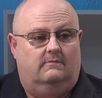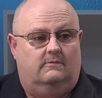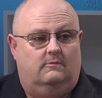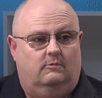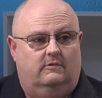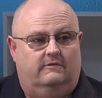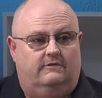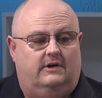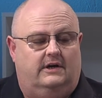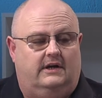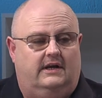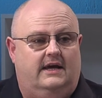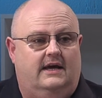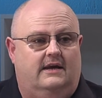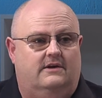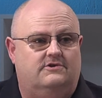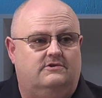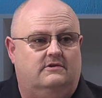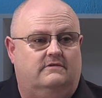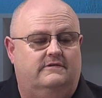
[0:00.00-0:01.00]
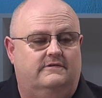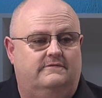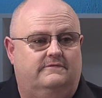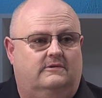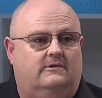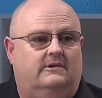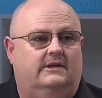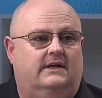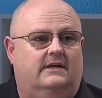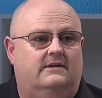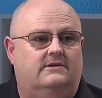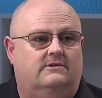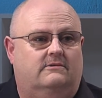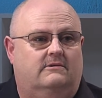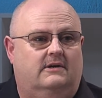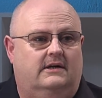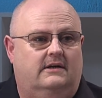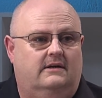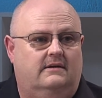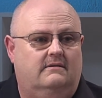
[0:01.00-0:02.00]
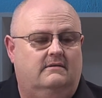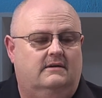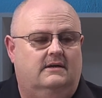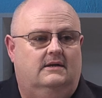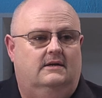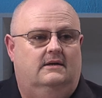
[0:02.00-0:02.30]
we've got a catastrophic fire danger rating